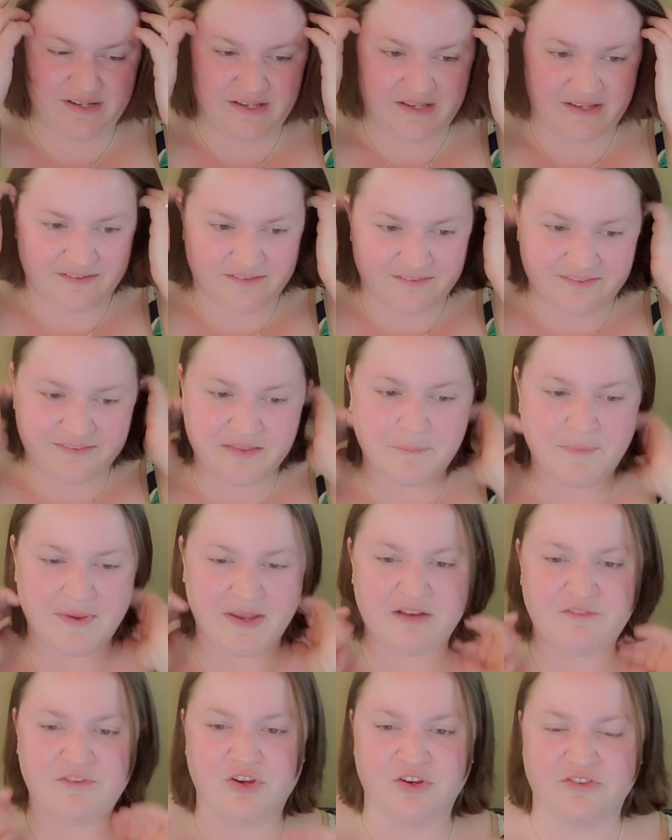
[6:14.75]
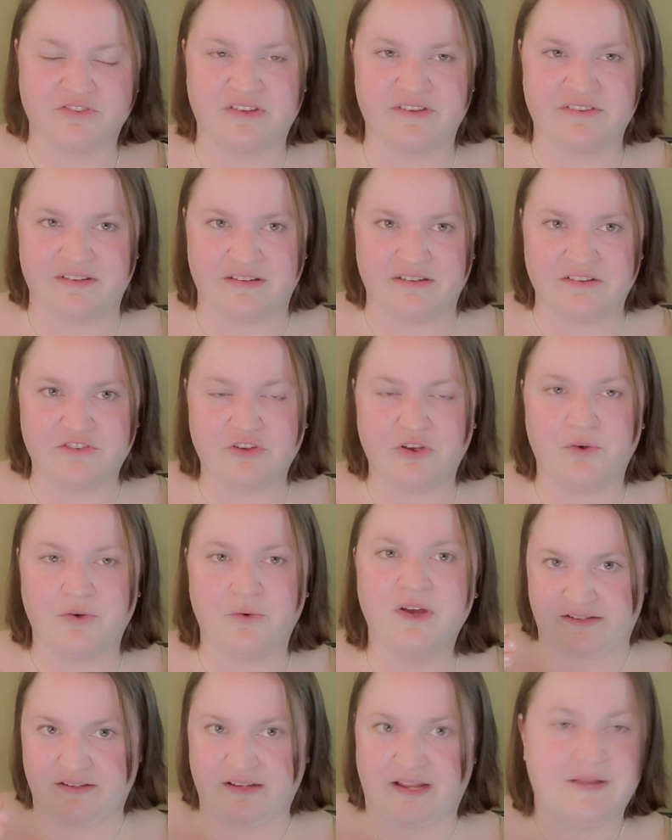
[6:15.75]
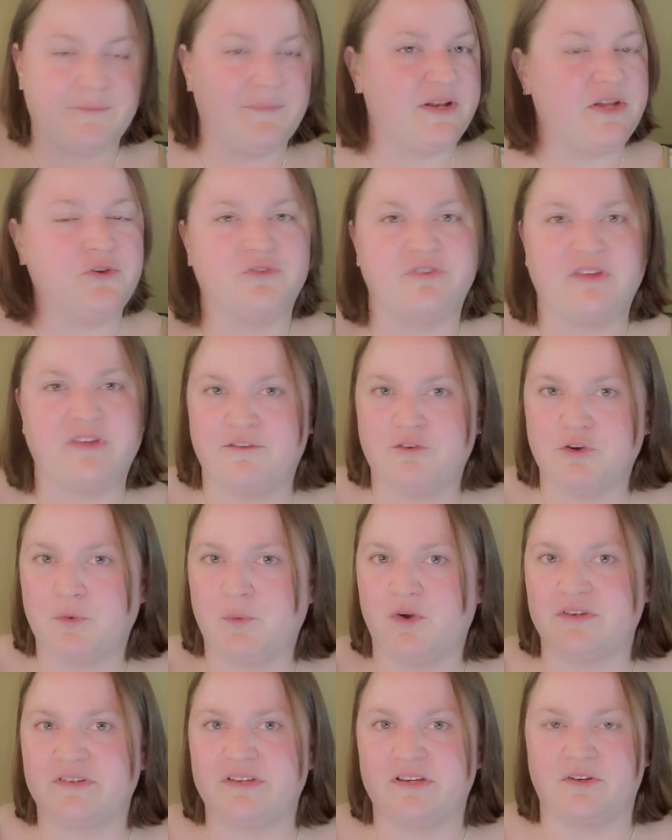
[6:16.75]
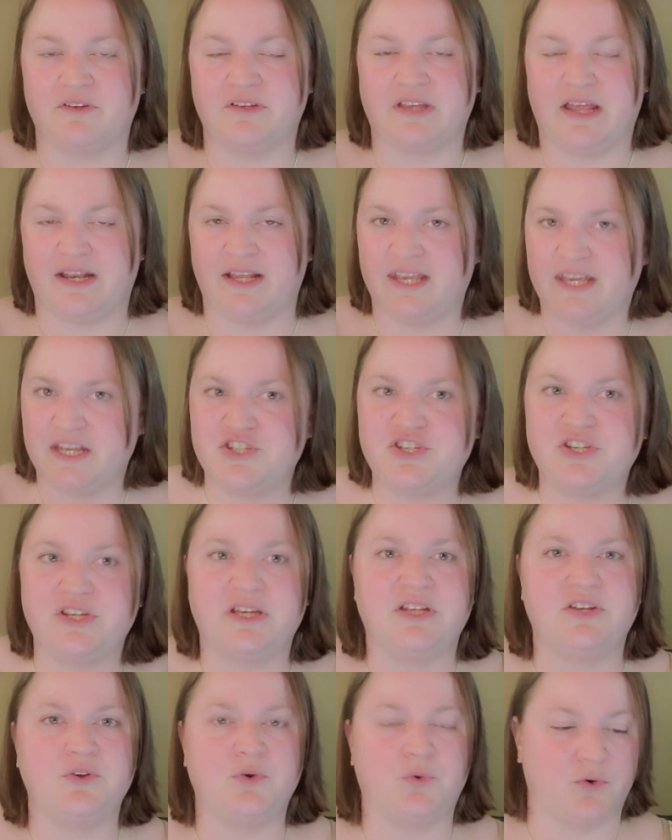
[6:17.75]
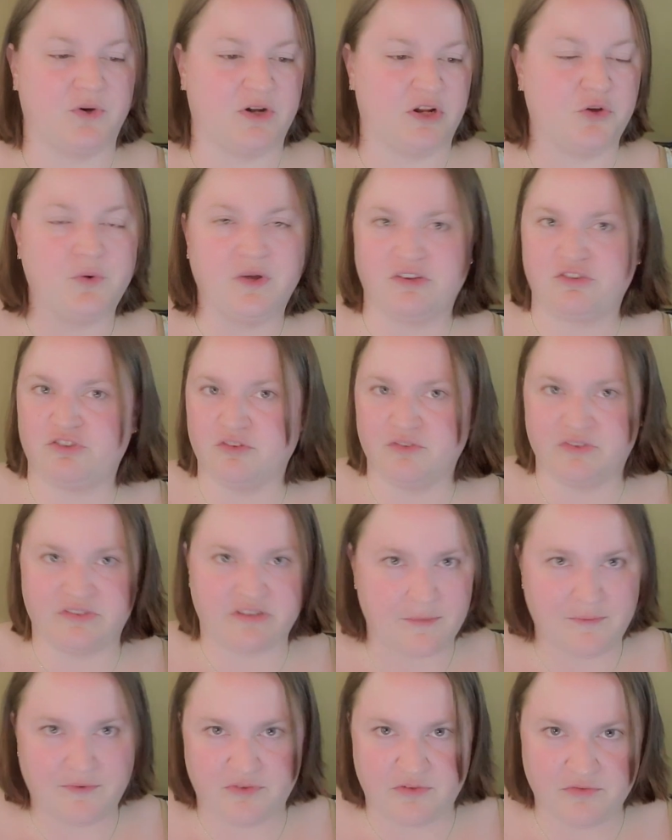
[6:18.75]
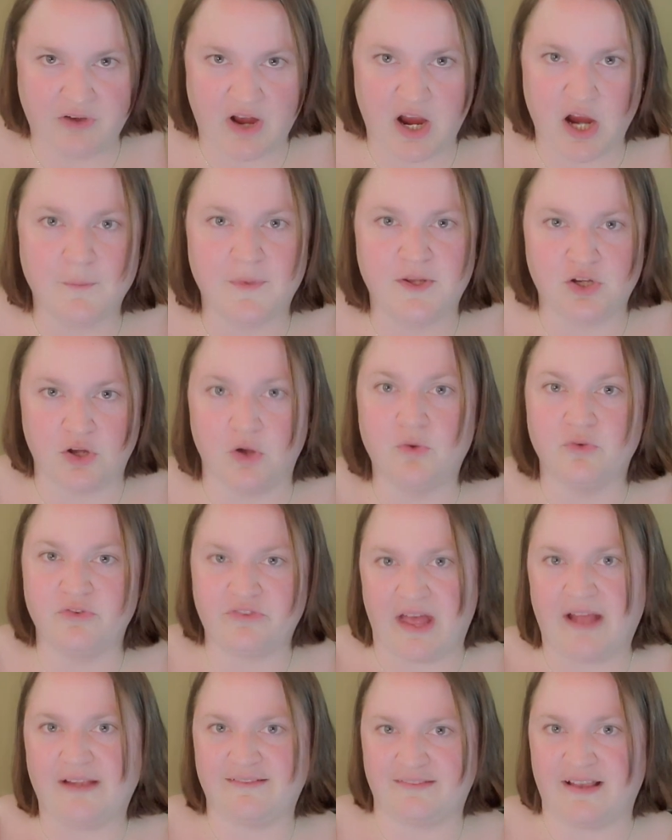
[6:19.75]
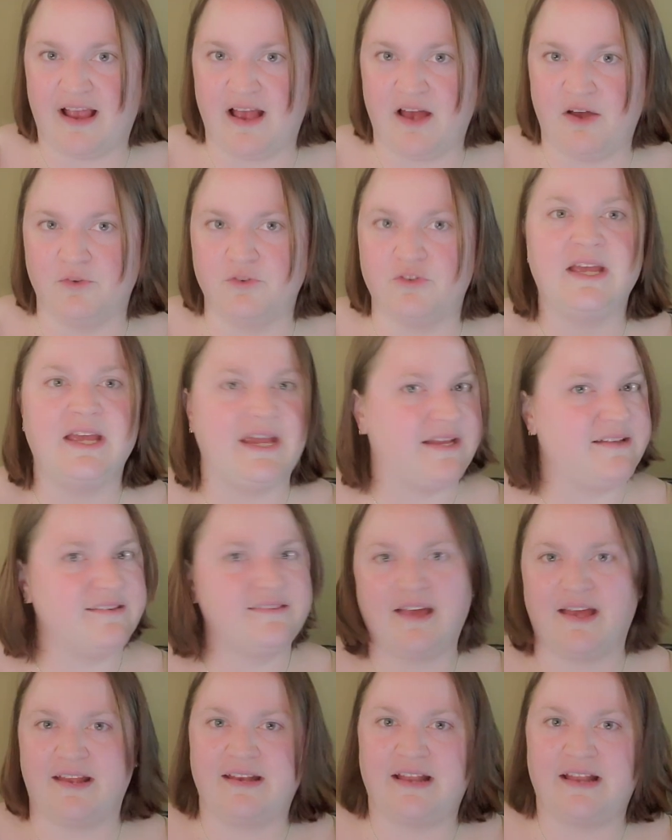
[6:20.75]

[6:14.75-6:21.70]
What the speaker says: is the bane of your existence. So anybody who's ever worked in a kitchen or in a quick service type of environment knows that sound inside and